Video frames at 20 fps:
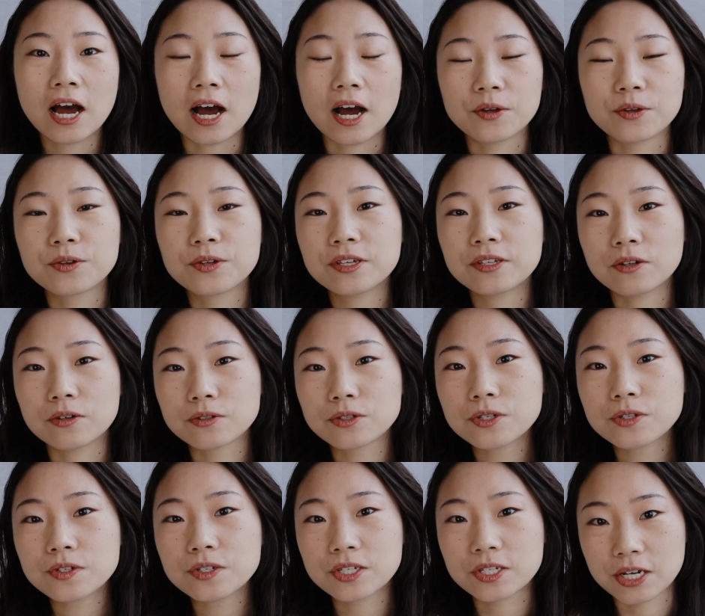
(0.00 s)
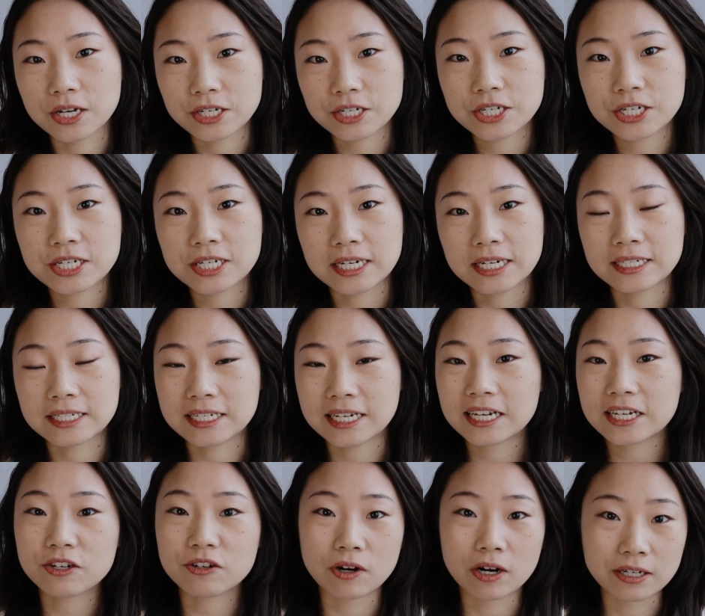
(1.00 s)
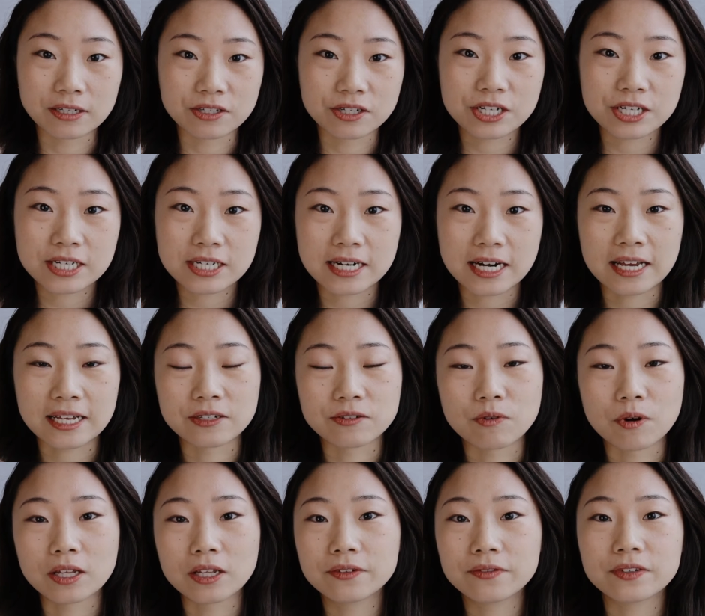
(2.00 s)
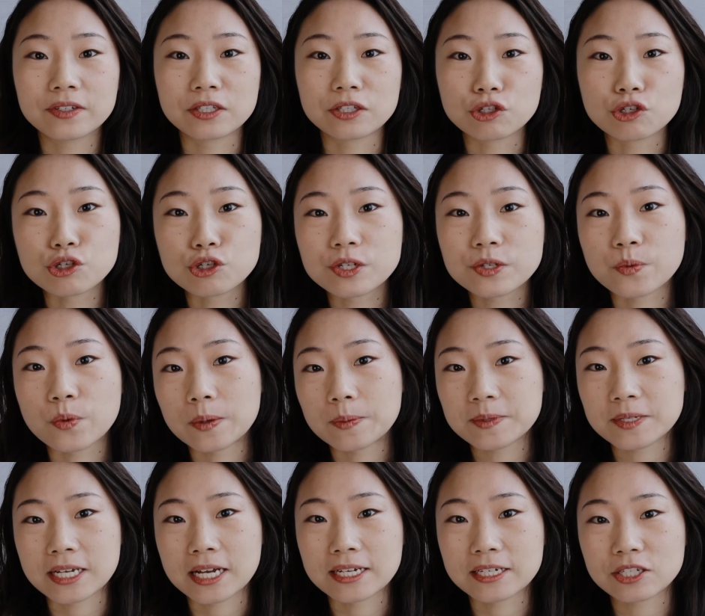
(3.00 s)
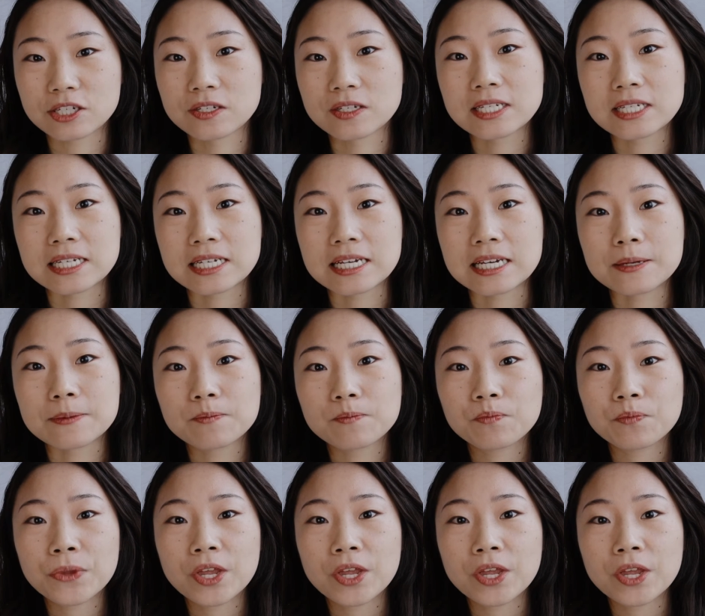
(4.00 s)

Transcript: You can also search in TechCrunch and relevant news website to see